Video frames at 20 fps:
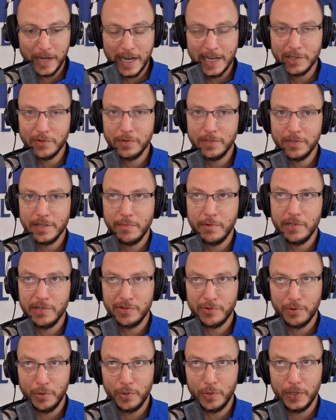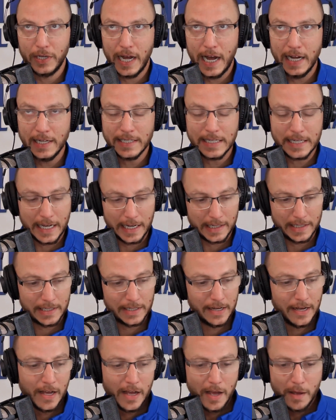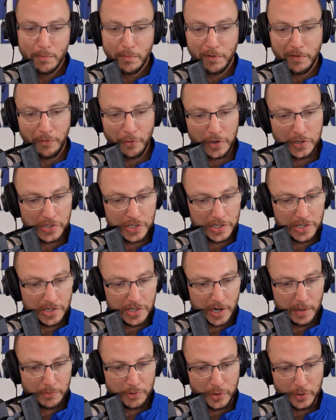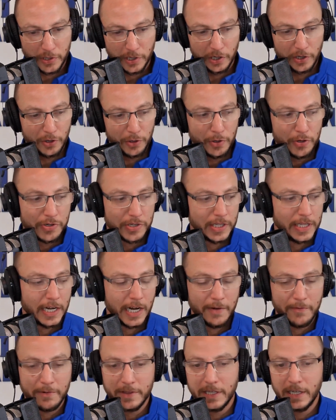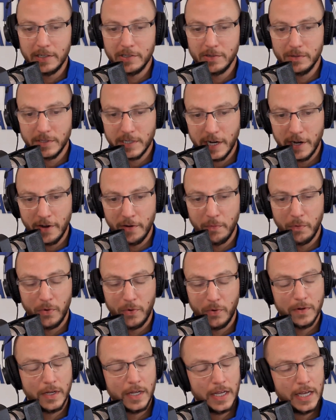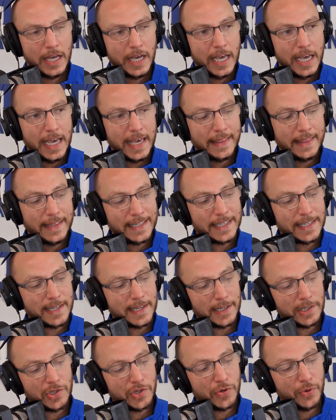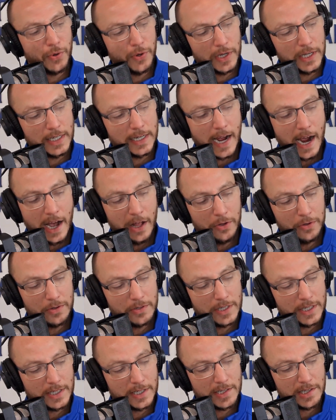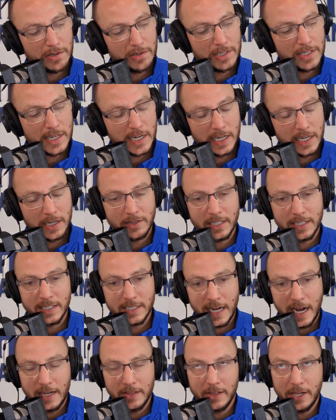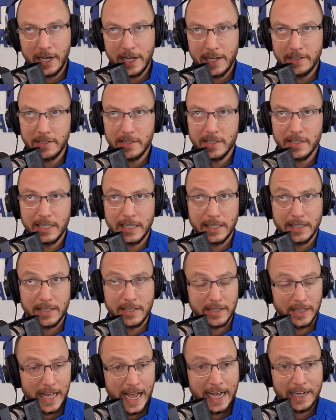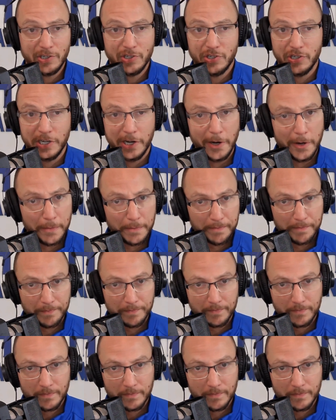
you guys with some historical context before you just jump to a conclusion that everything's so terrible. And this $6 trillion that's still sitting on the sidelines since last year,